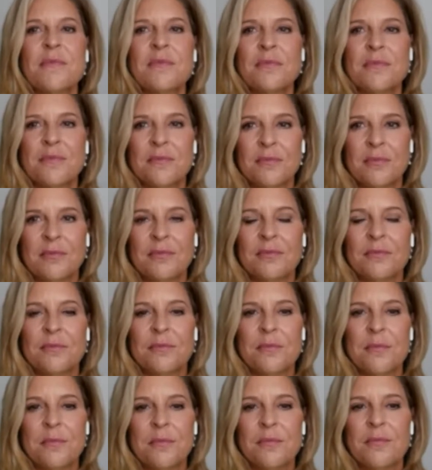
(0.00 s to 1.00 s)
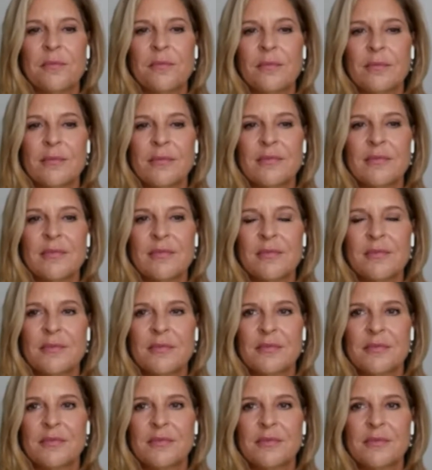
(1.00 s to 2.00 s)

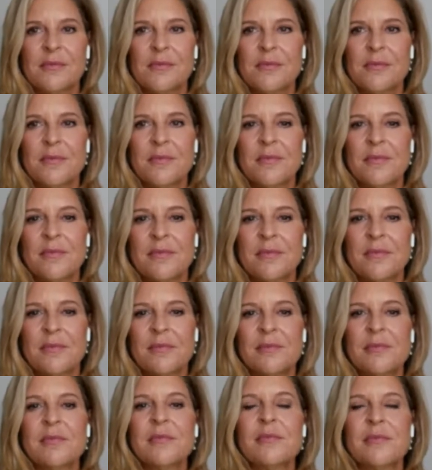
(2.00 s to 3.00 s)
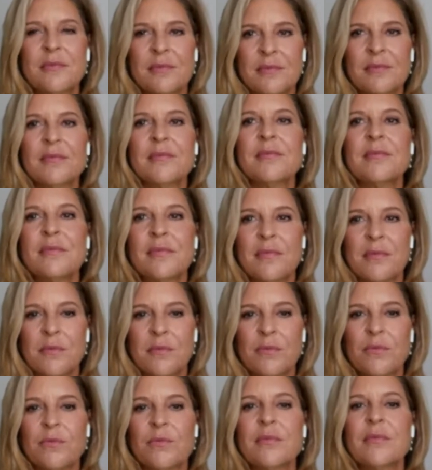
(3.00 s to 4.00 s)

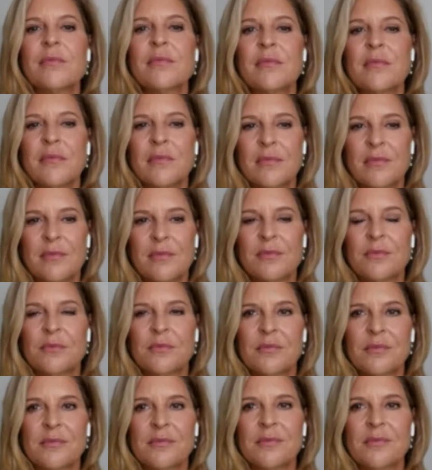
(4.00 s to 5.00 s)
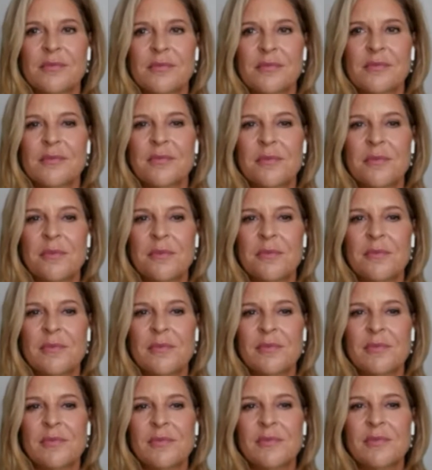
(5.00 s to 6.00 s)

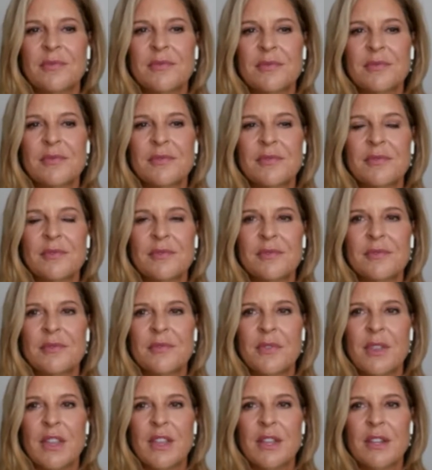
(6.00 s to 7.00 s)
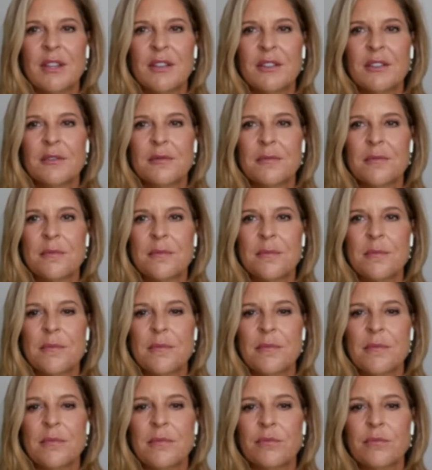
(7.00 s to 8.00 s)
This person isn't speaking.